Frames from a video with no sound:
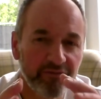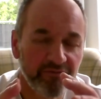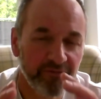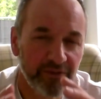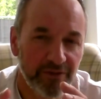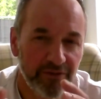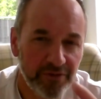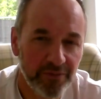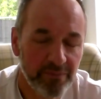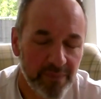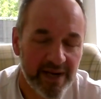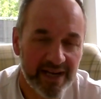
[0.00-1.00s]
further
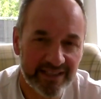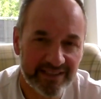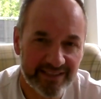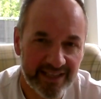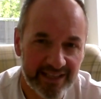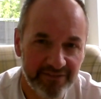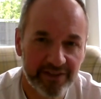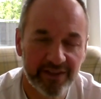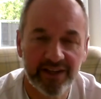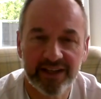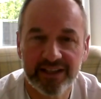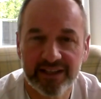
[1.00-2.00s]
unpacks that, if you
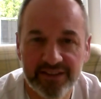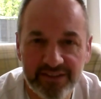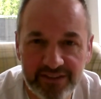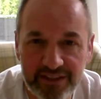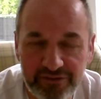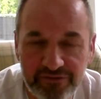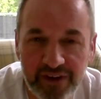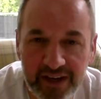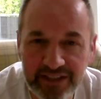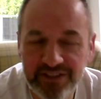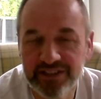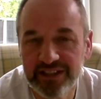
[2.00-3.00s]
like, and
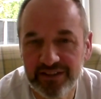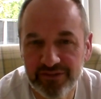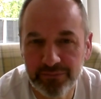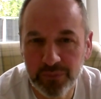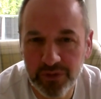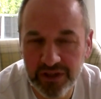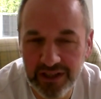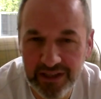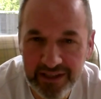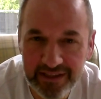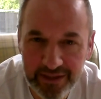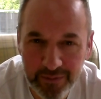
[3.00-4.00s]
defines it even more
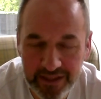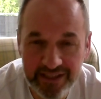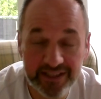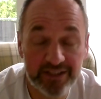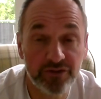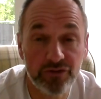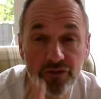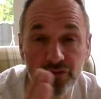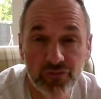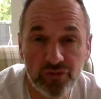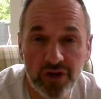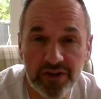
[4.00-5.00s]
clearly when he says your
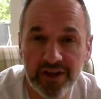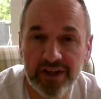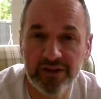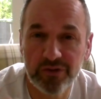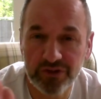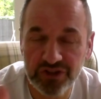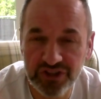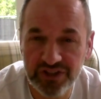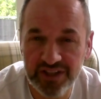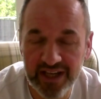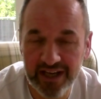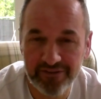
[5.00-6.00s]
rod and your
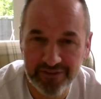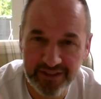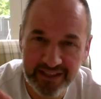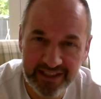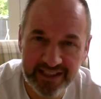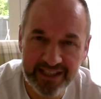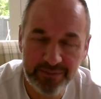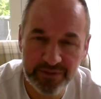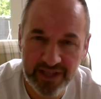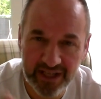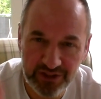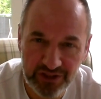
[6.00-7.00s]
staff, and he keeps
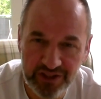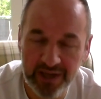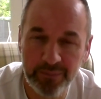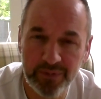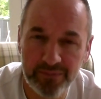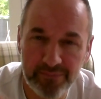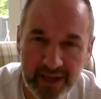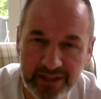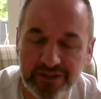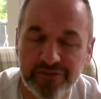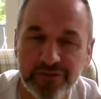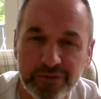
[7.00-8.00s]
that shepherd
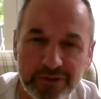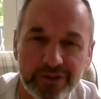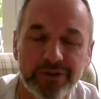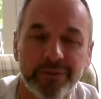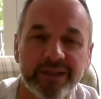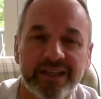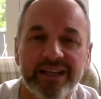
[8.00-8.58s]
metaphor going